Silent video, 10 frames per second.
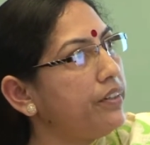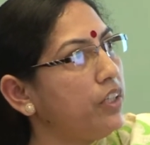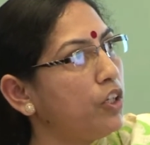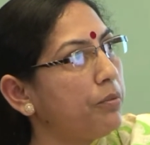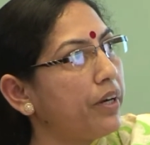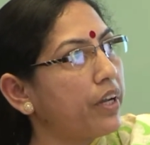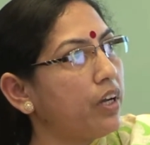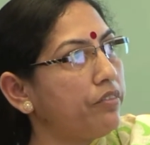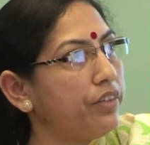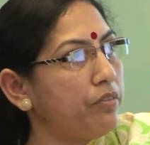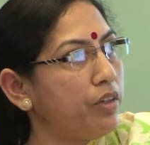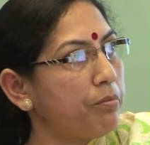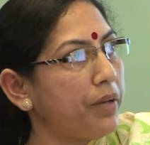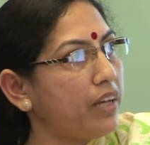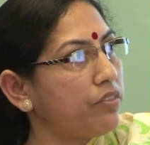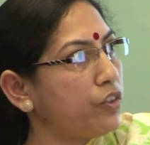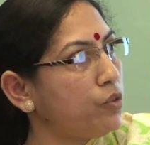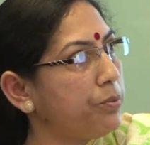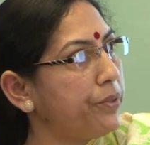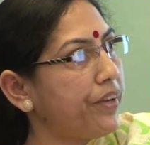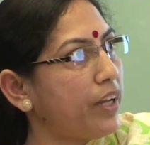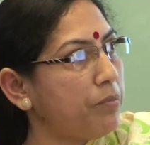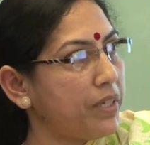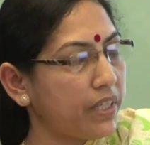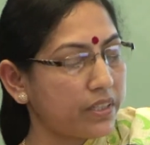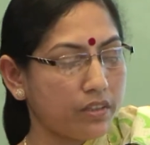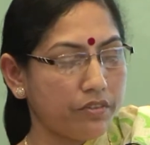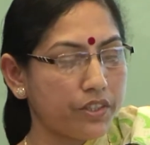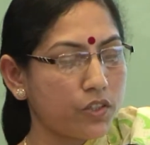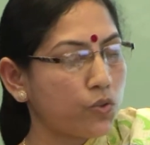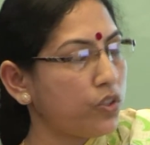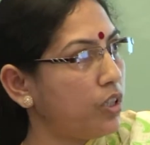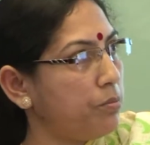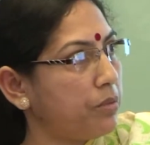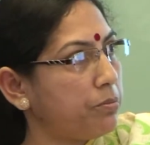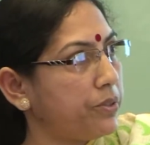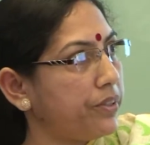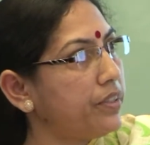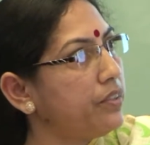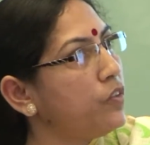earmarking of developed land for the poor and basic services to the urban poor.